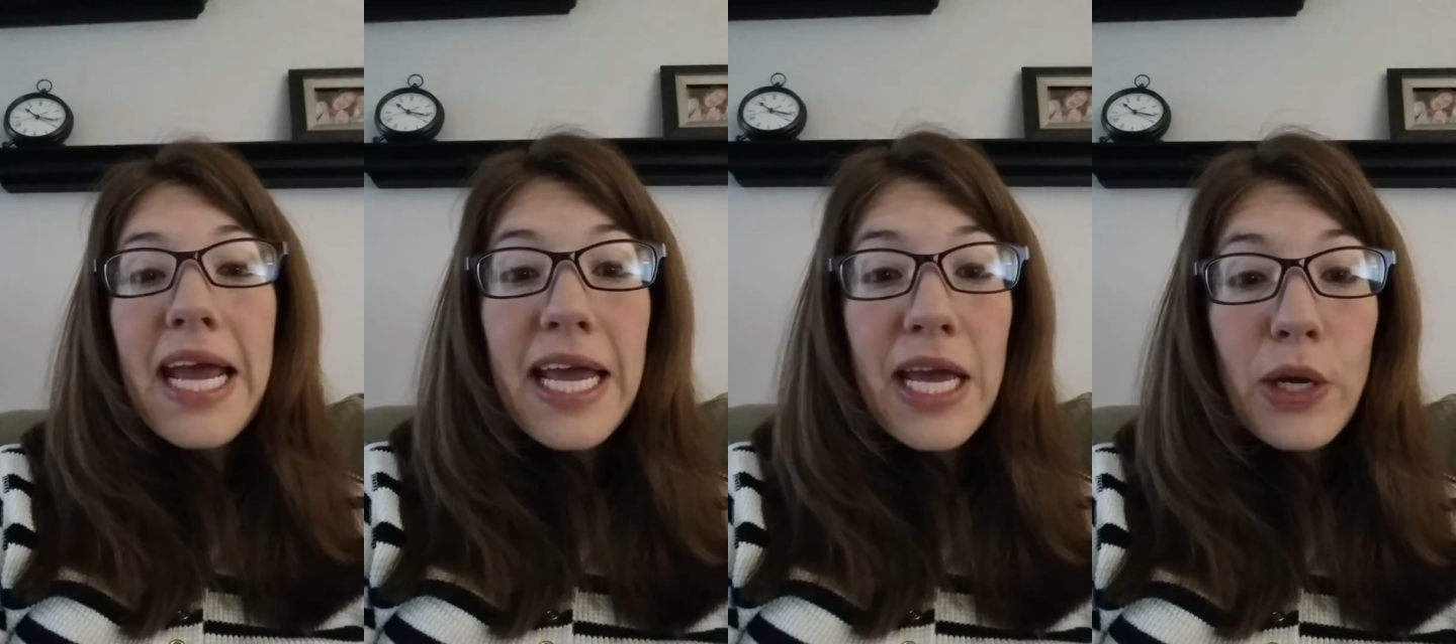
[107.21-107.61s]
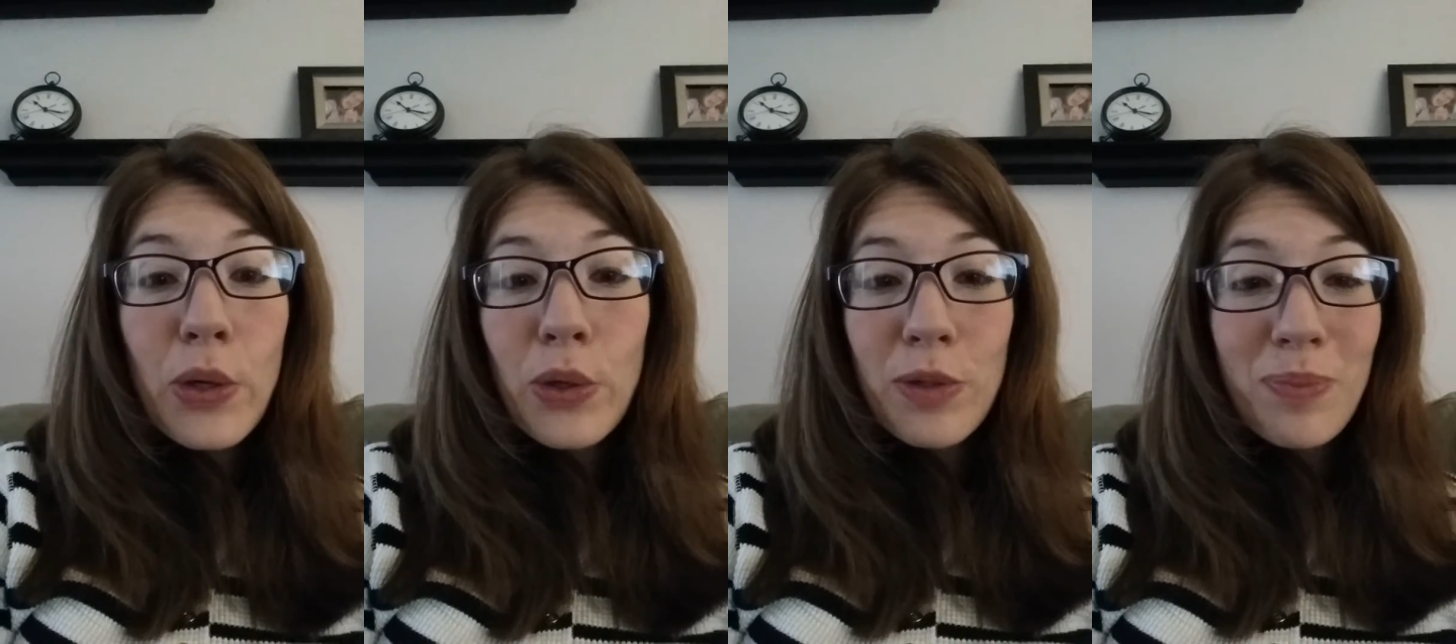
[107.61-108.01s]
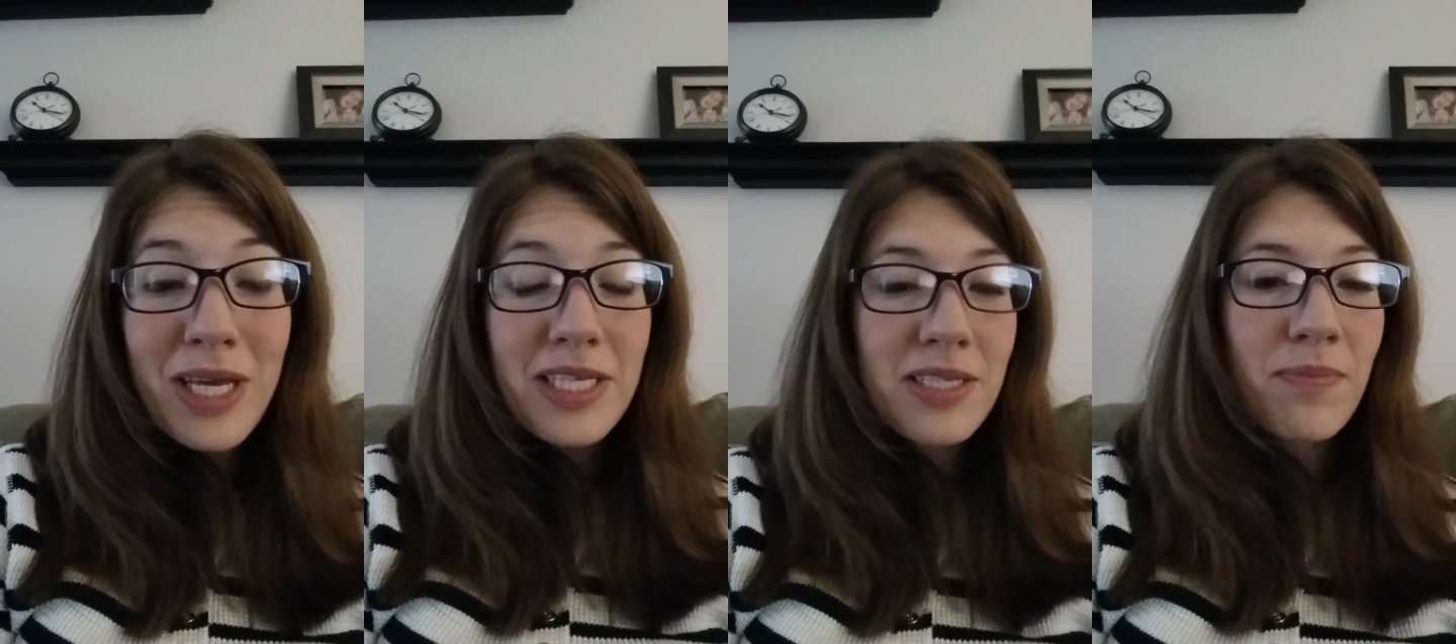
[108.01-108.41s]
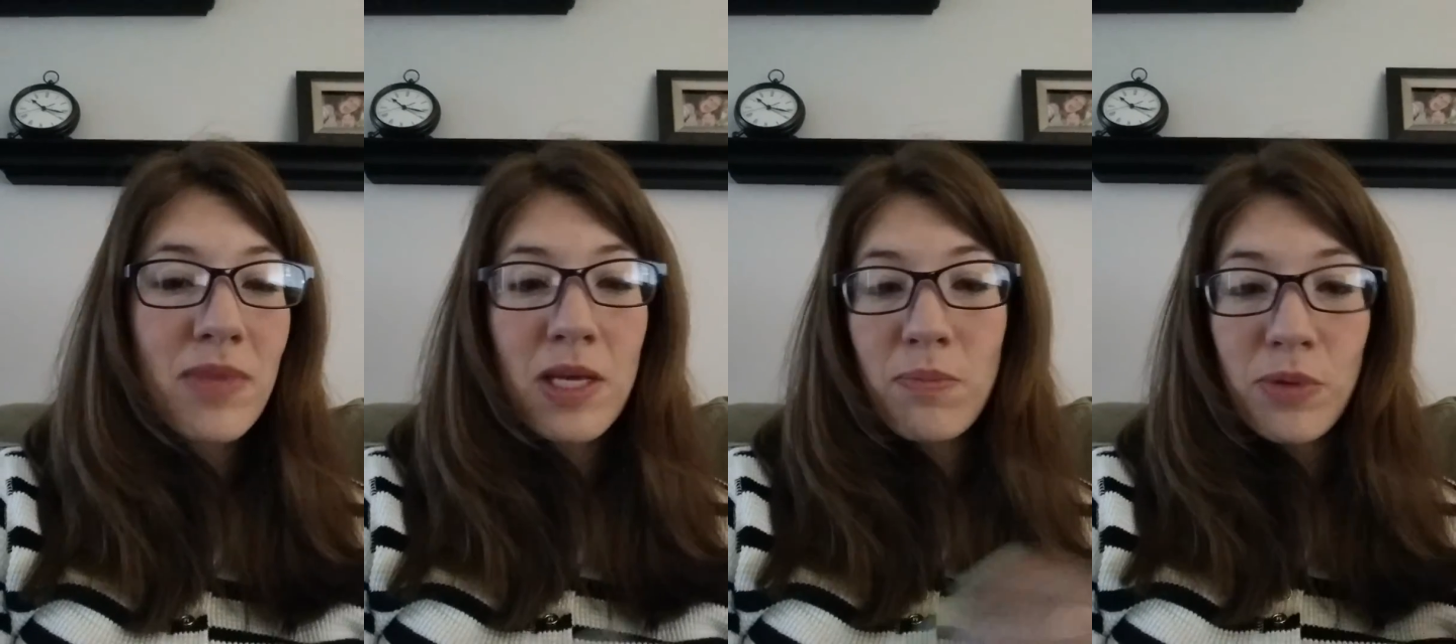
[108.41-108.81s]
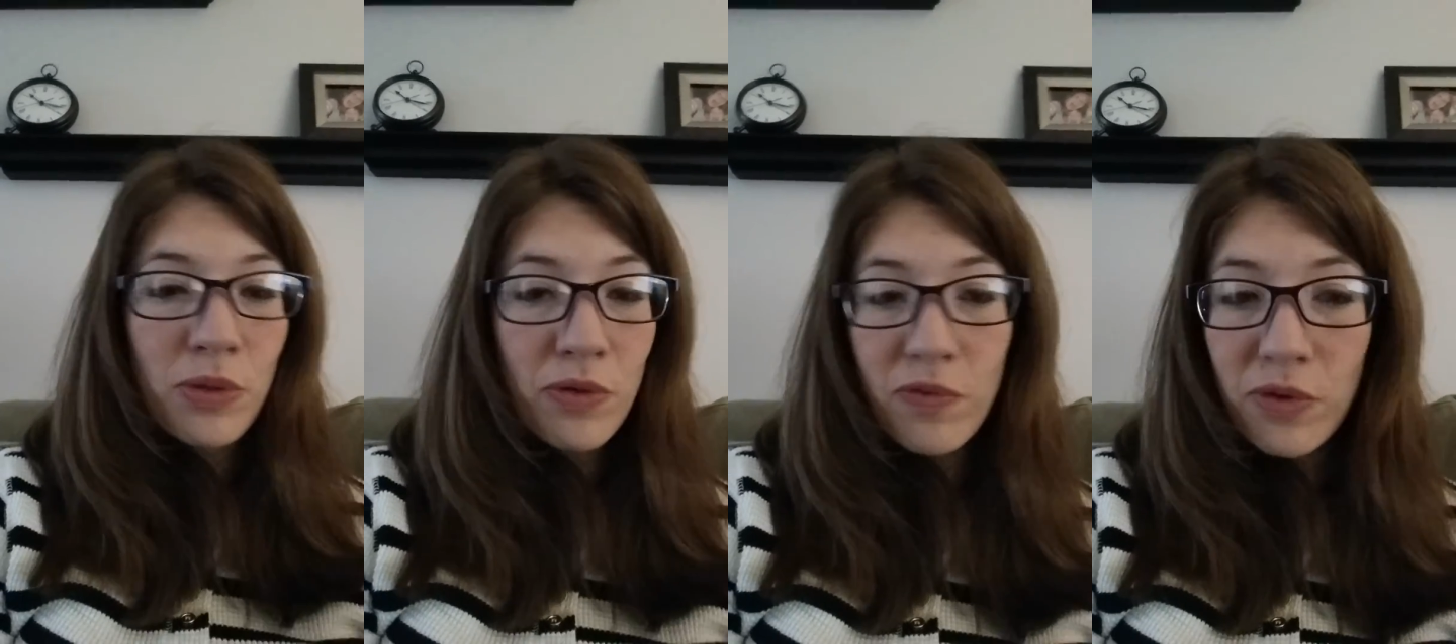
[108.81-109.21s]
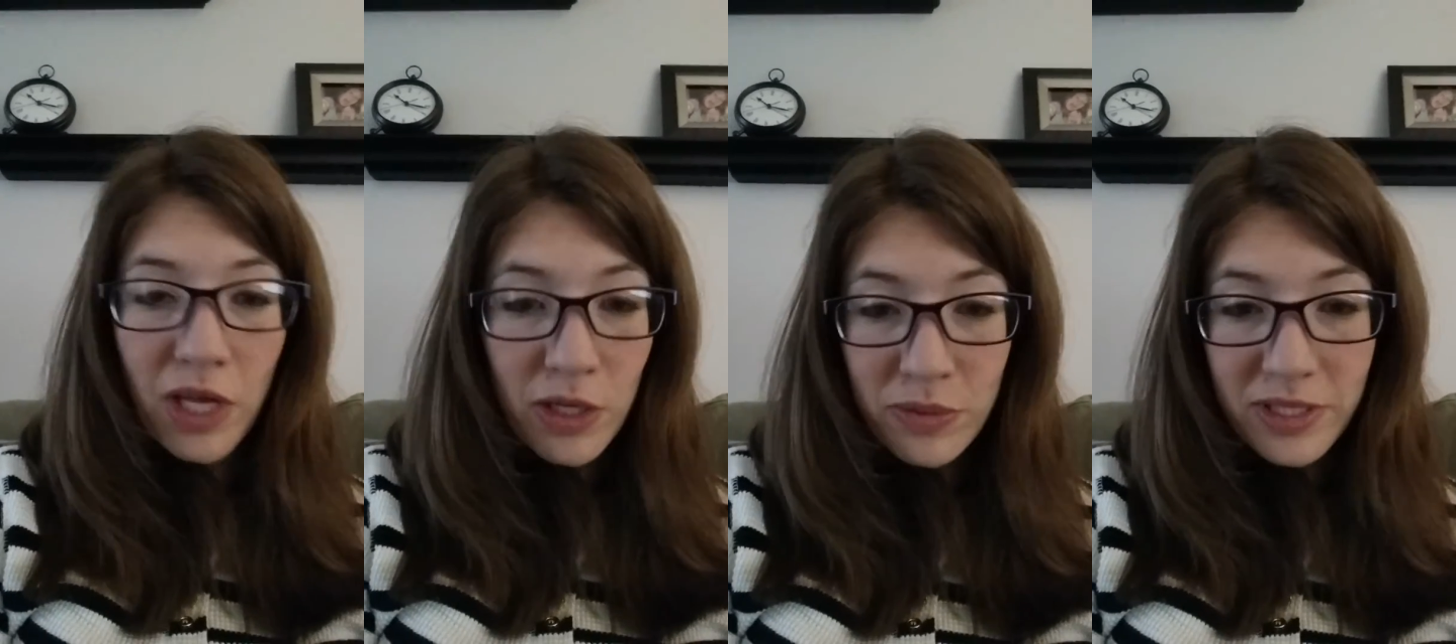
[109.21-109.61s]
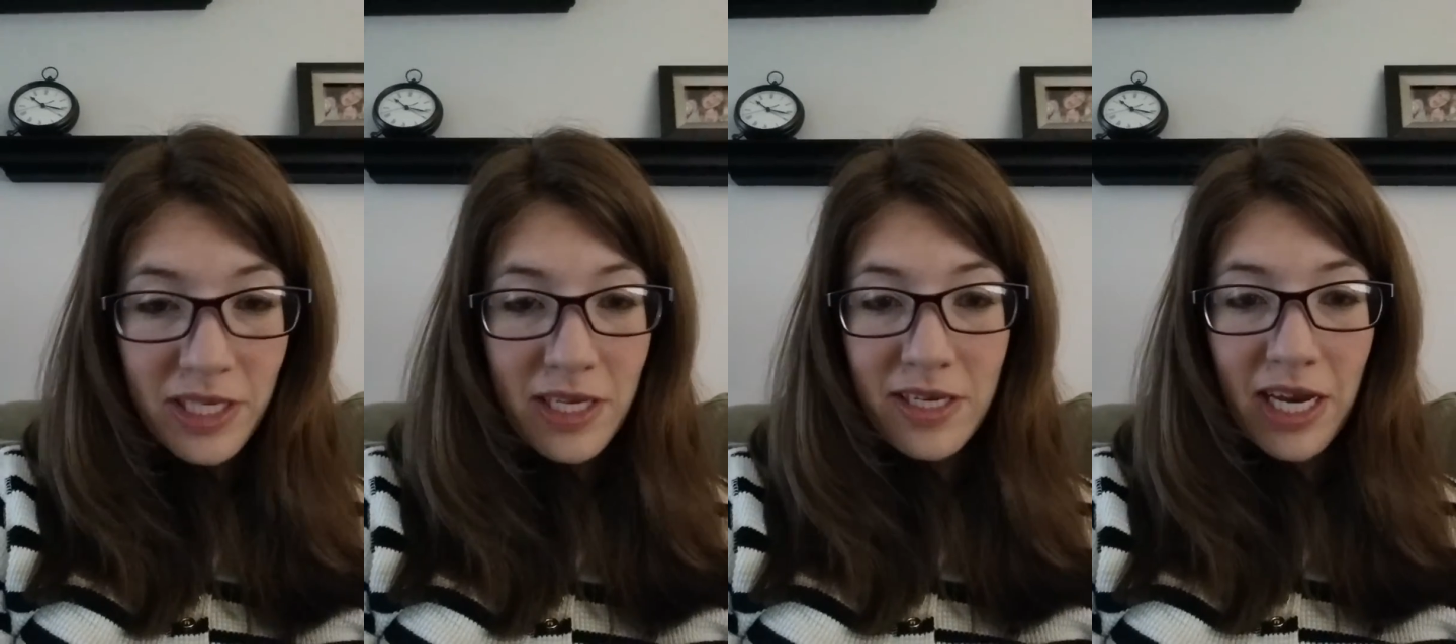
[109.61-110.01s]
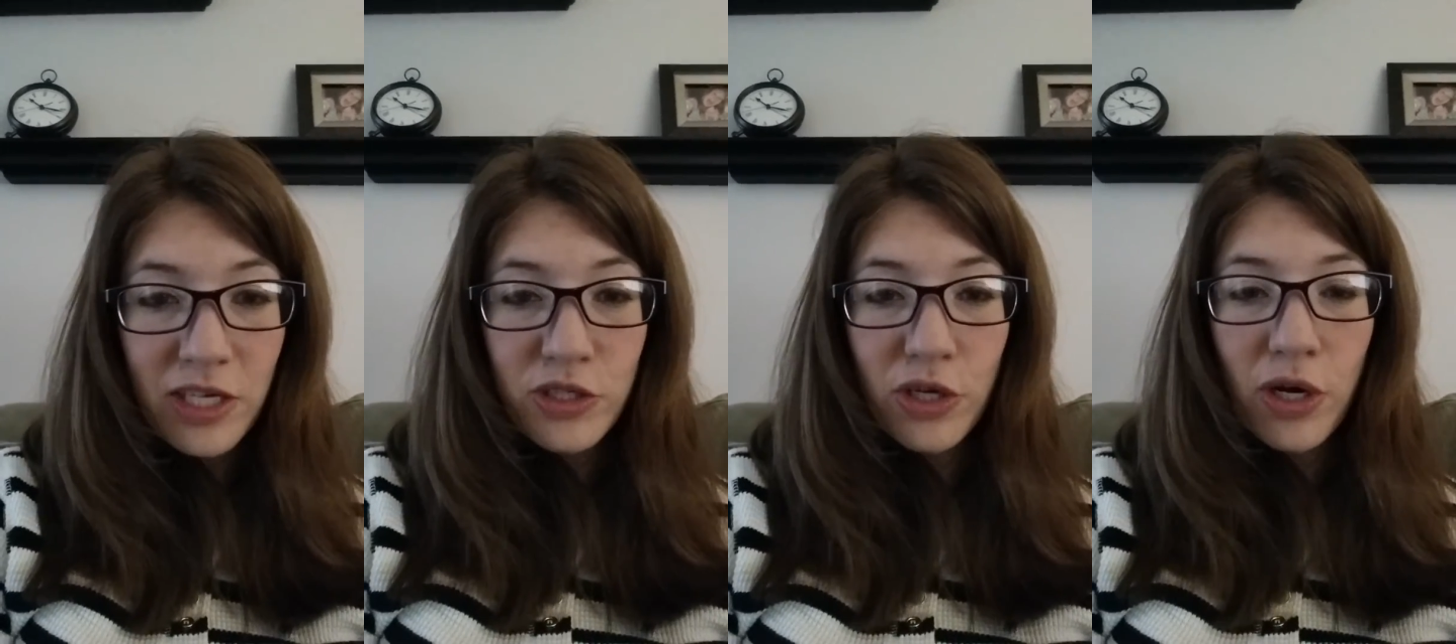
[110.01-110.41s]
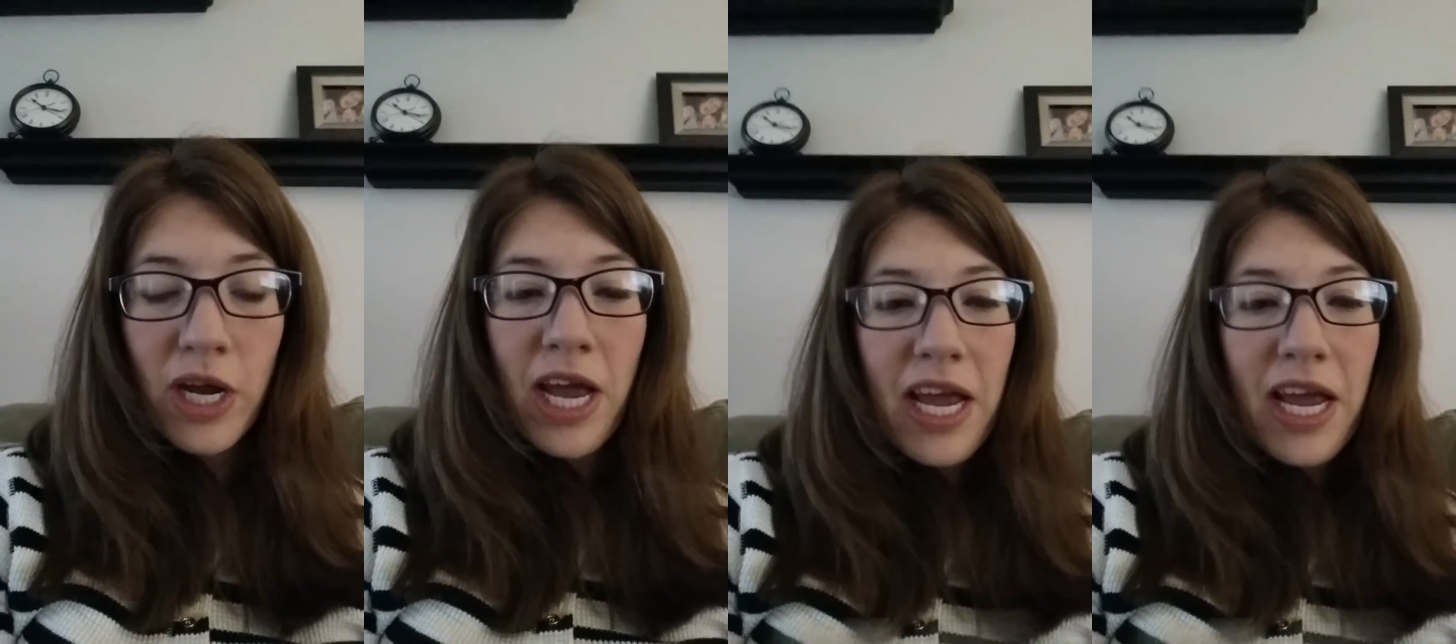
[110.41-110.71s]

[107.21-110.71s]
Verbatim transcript: It could be something beautiful that you see in nature.